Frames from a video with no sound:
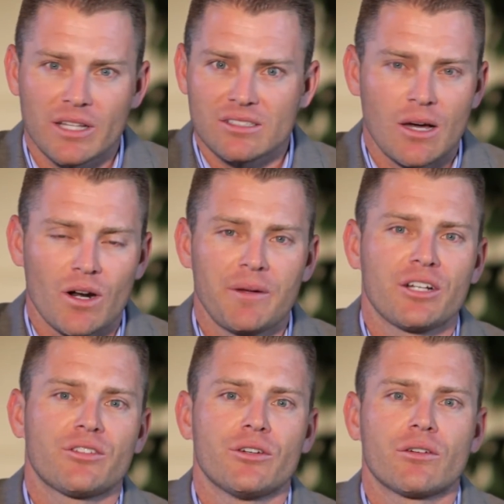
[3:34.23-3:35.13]
That's not what I'm here to
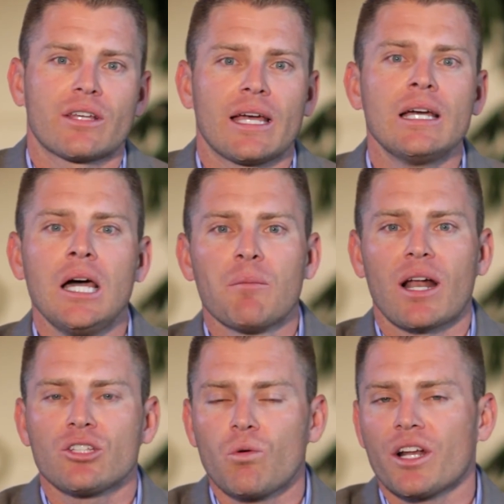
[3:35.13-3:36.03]
do, okay? But
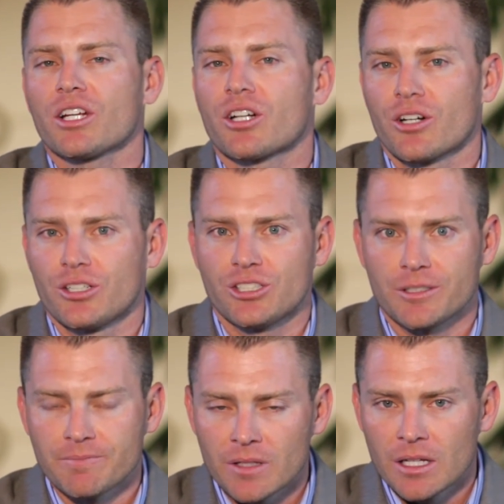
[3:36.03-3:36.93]
I do want to encourage
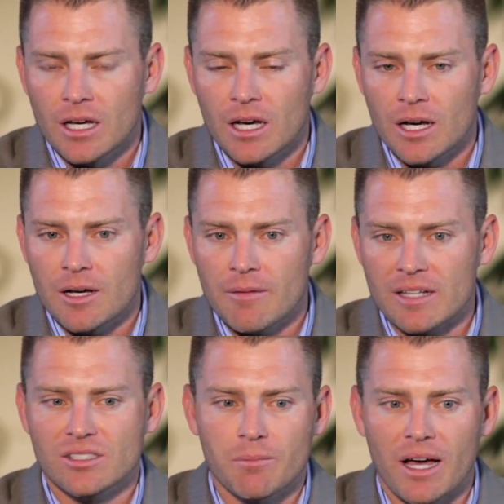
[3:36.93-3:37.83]
you,
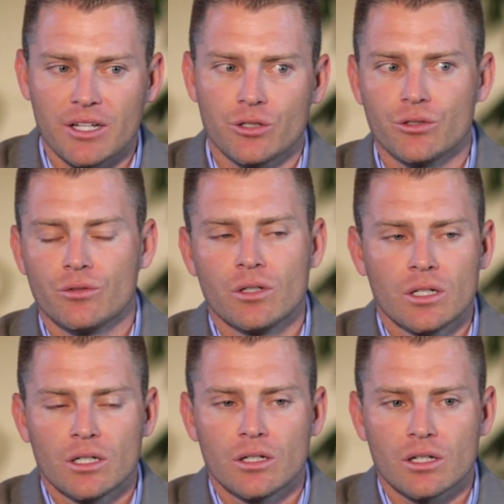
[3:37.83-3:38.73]
as somebody who
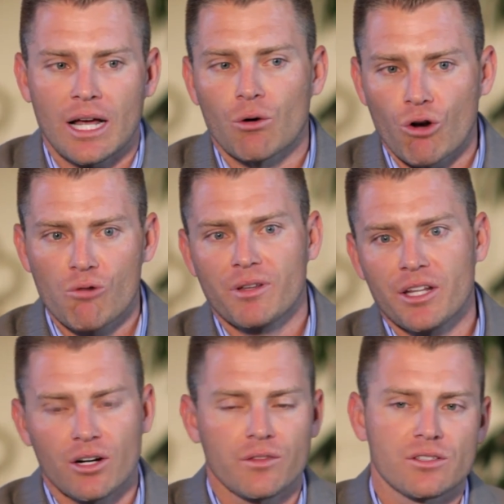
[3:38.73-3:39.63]
kind of roamed
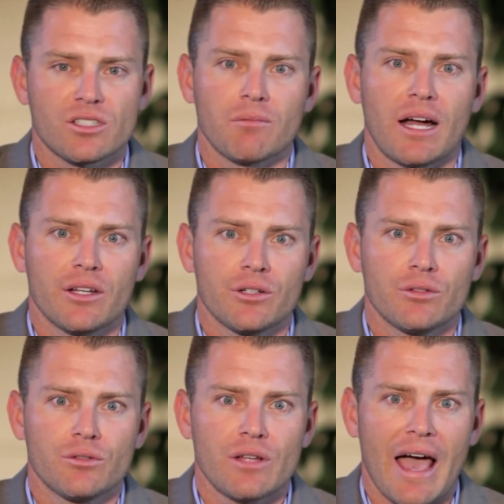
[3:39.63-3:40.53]
the earth and somebody
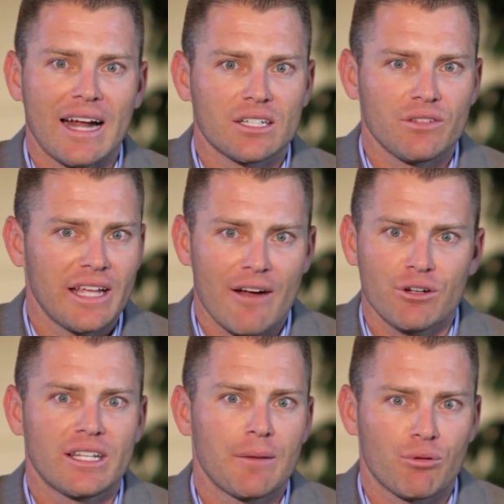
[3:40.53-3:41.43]
who actively
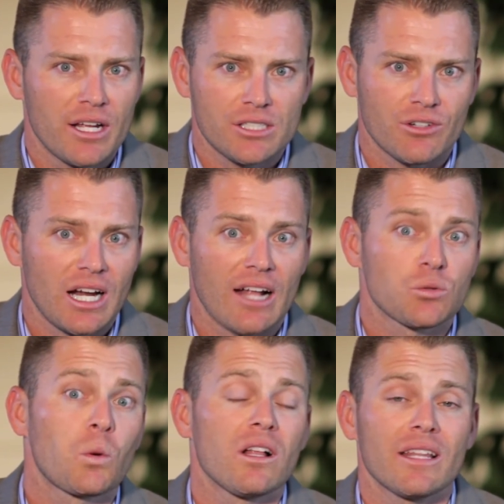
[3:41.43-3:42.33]
every day prays for God's
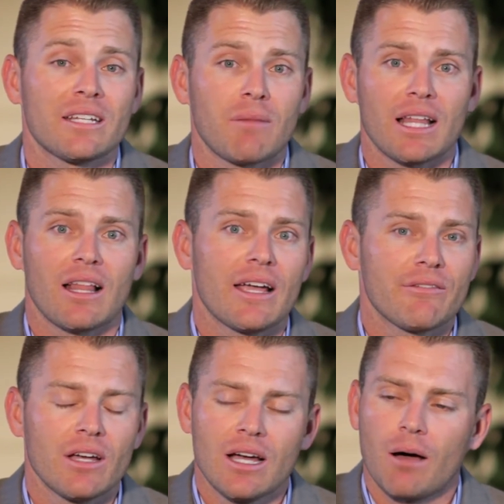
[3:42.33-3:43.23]
will in my
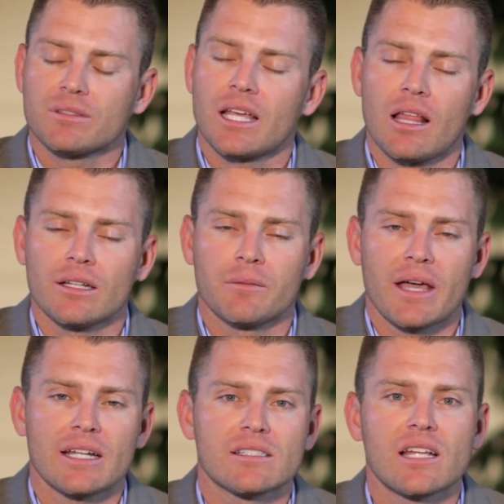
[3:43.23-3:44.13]
life, I'm telling you,
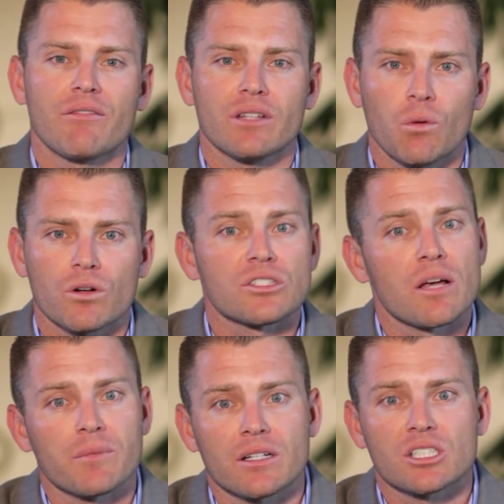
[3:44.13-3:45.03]
man, it's definitely worth
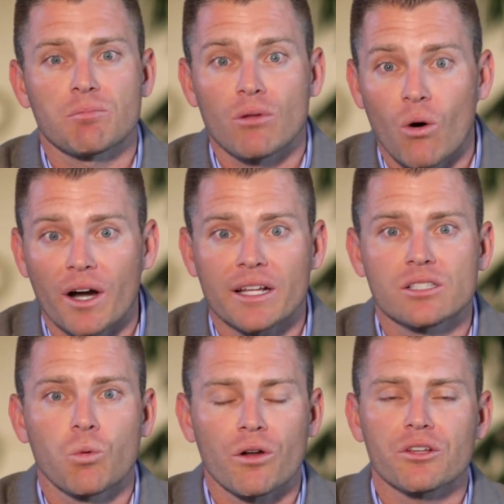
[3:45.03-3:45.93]
something exploring.
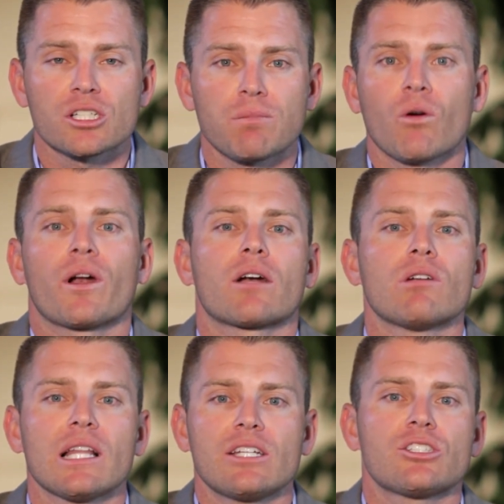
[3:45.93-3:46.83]
It's worth exploring a
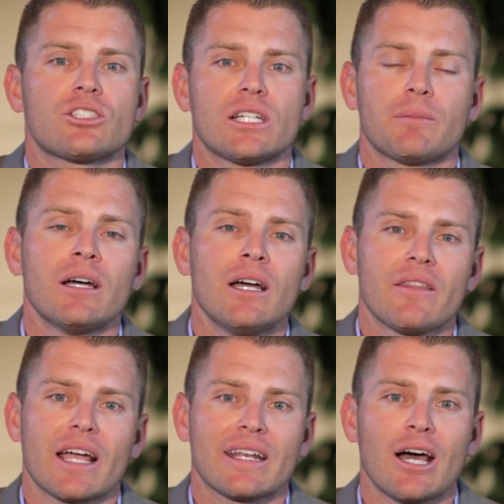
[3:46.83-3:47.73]
relationship
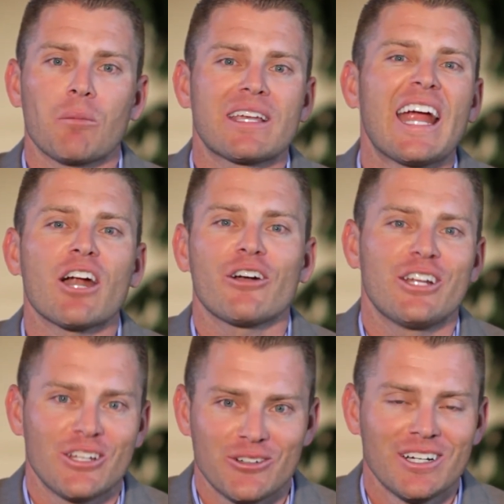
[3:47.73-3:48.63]
that can help carry
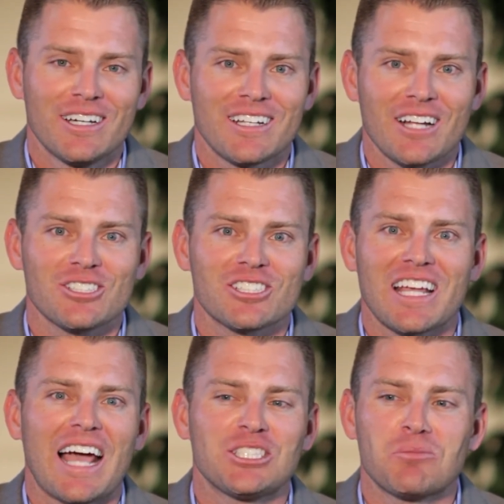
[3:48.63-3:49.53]
you, not just
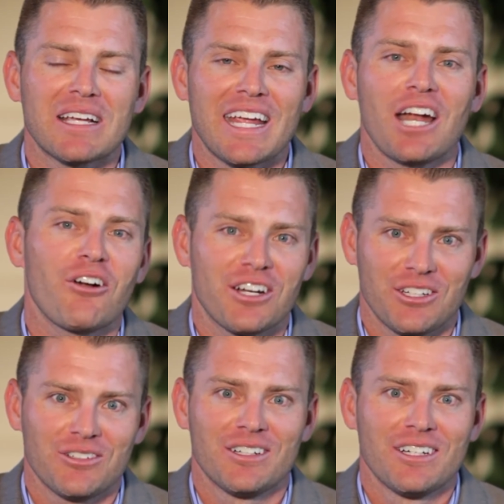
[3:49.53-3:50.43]
guide you, but carry
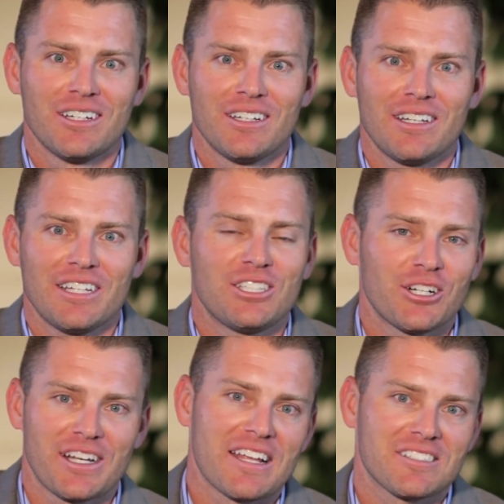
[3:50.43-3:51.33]
you into
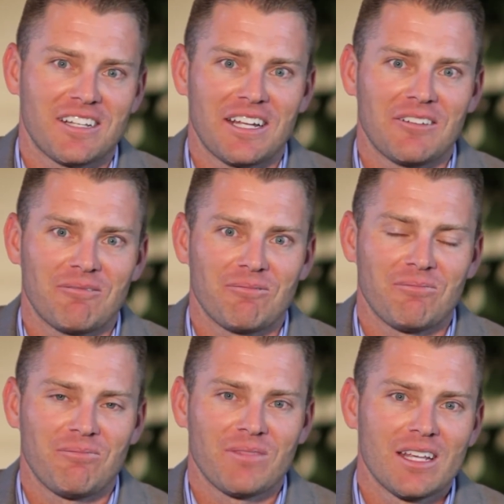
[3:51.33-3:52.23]
your destiny.
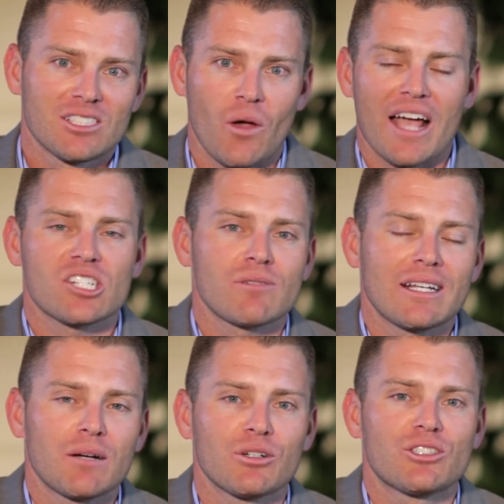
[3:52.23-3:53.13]
So action
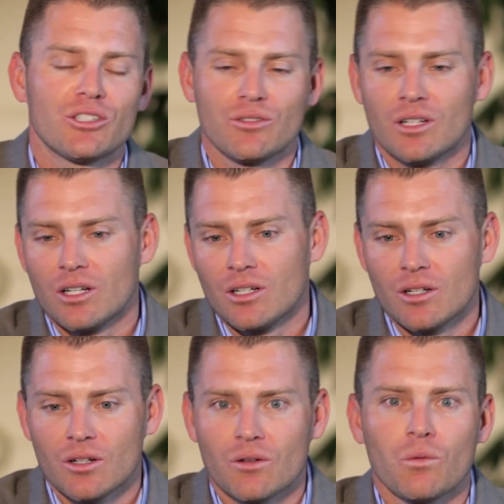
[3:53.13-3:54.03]
item number 2,
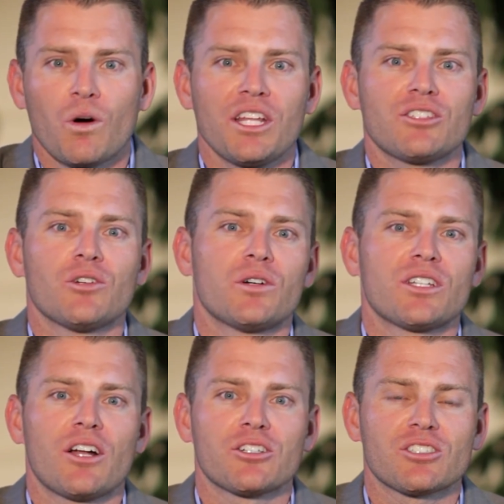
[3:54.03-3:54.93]
what are you doing
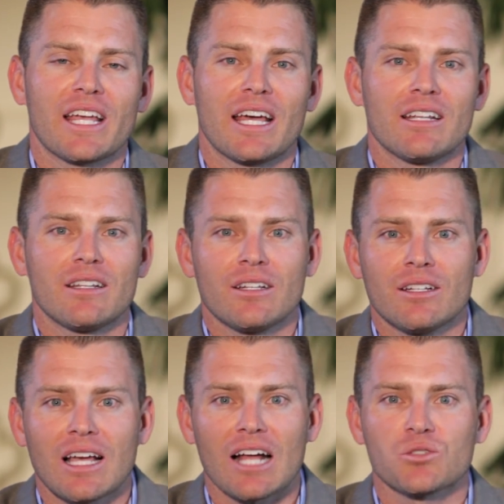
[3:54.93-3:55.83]
to understand
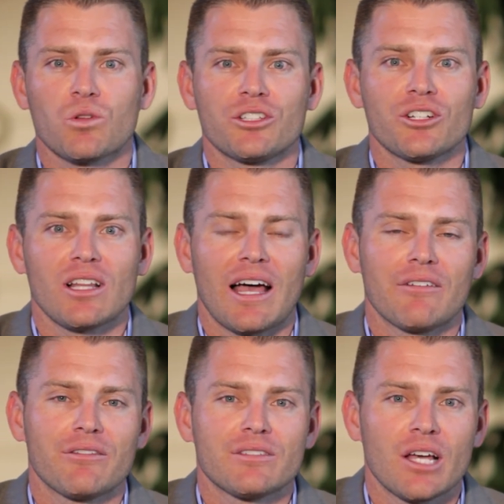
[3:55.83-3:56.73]
God's will in your
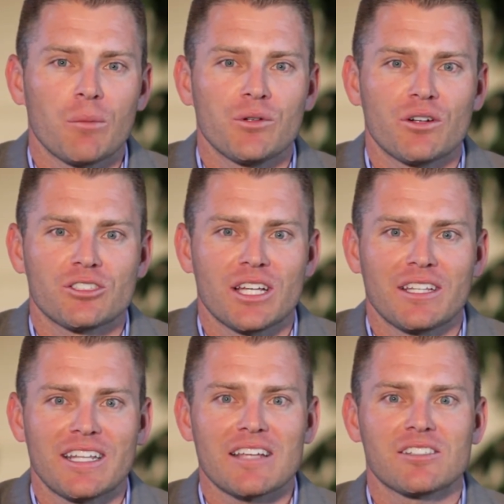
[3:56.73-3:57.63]
life to help you understand
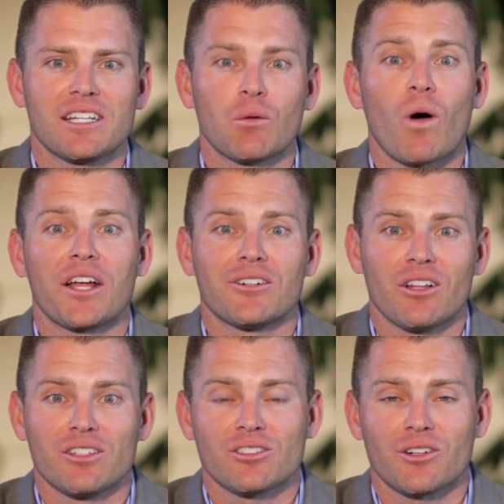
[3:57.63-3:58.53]
the destiny and why you're
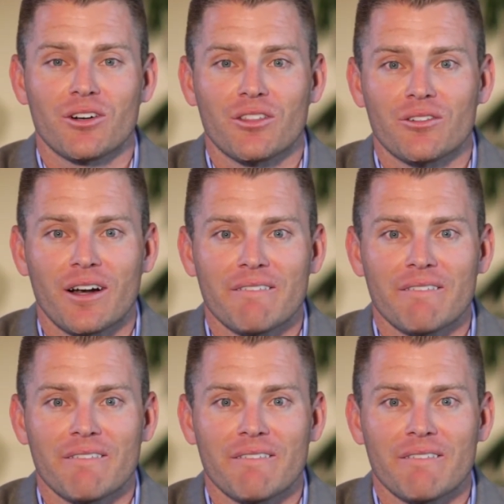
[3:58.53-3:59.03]
on this earth?